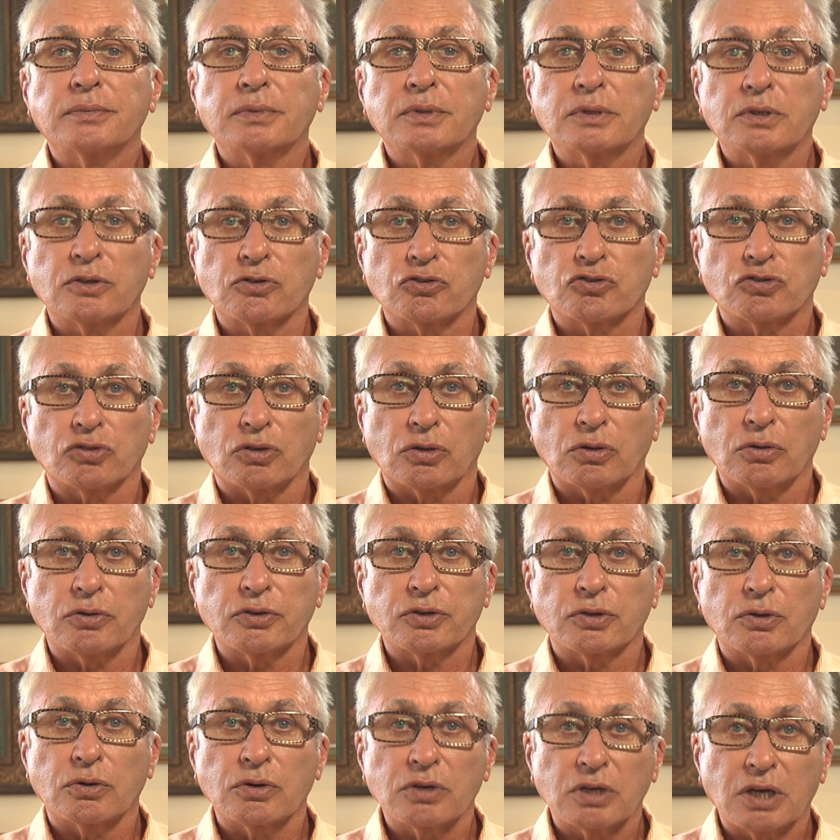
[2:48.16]

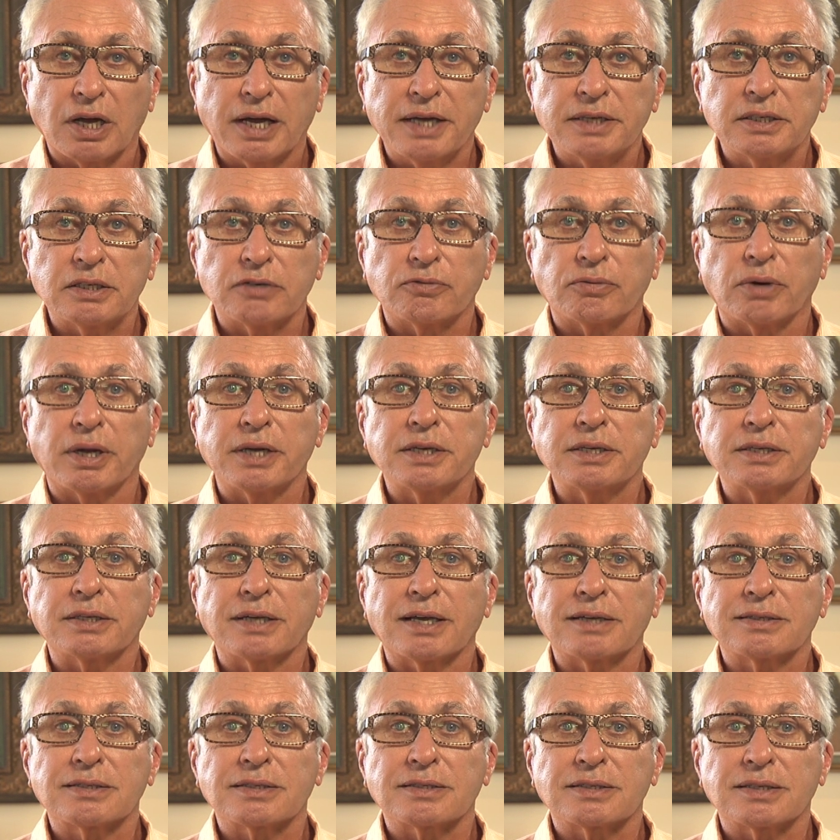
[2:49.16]
Controlled or guided
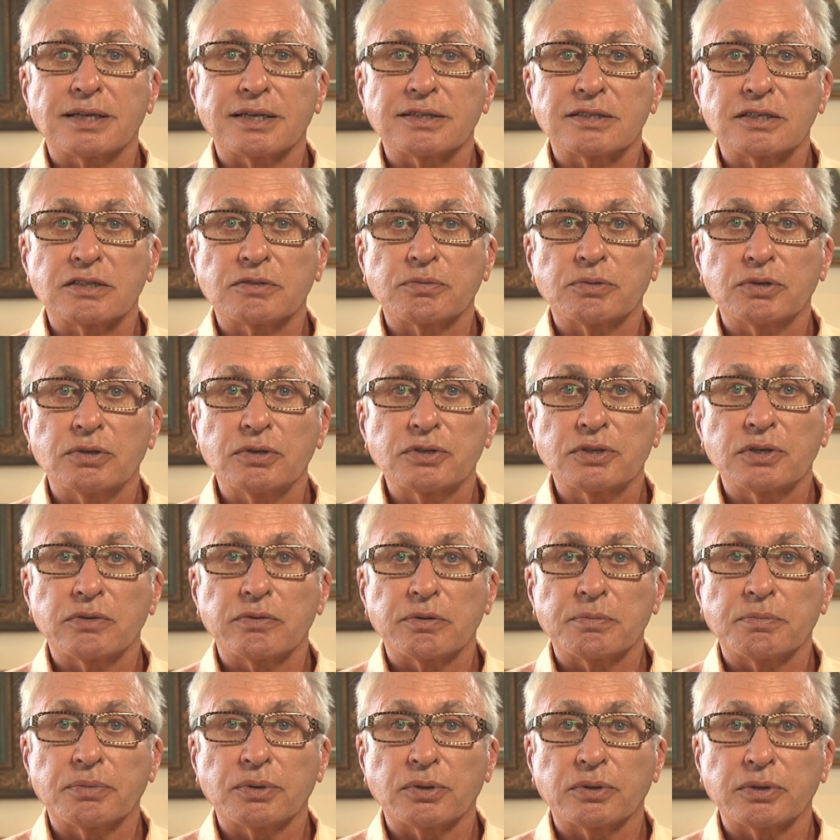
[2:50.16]
writing exercises were also
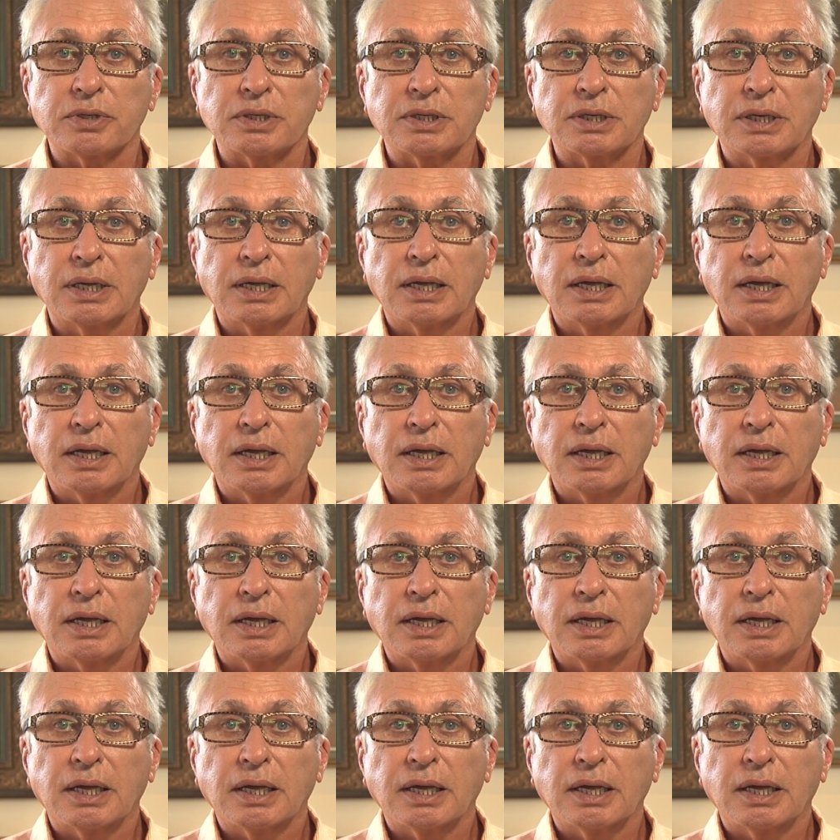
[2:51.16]
employed.